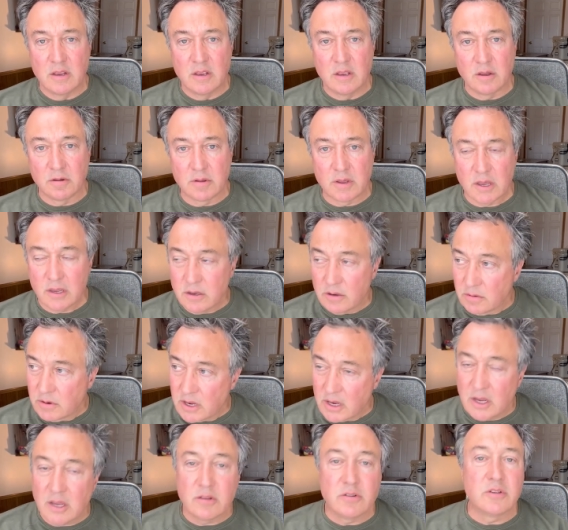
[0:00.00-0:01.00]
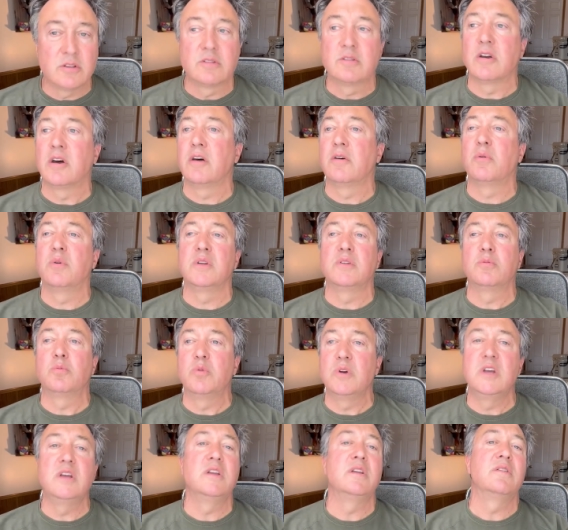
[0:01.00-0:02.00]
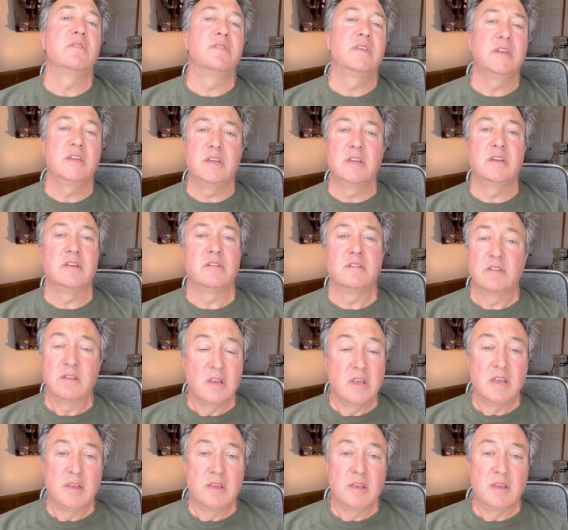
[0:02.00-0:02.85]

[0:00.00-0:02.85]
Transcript: Okay, you can't just always wind the end,